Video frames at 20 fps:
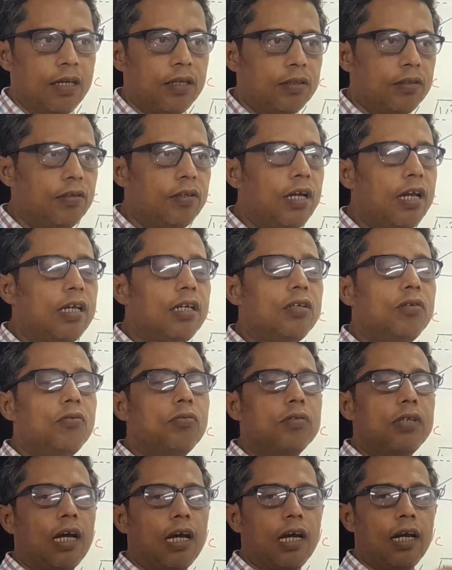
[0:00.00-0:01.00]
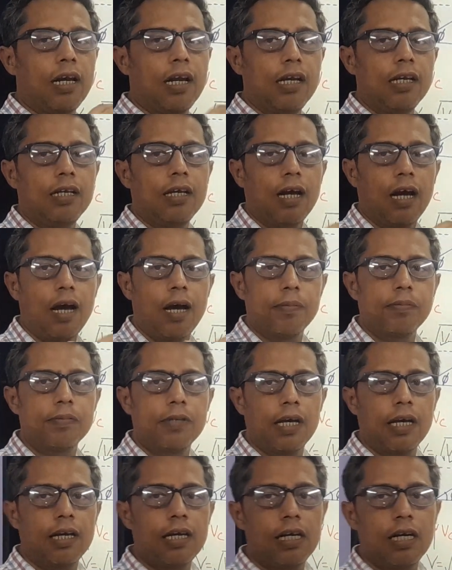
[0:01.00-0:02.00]
So there is a two cycle, right? Half
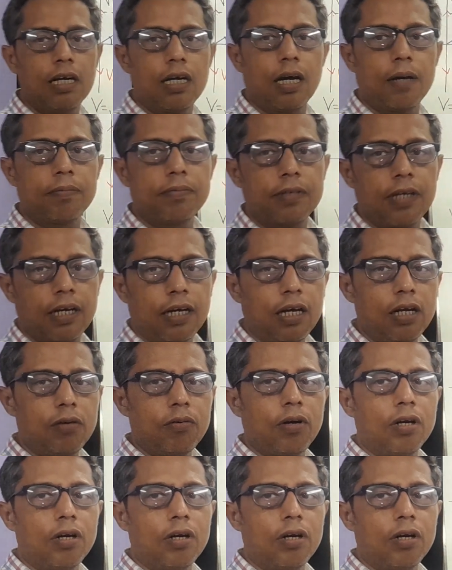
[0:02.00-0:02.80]
cycle and half cycle.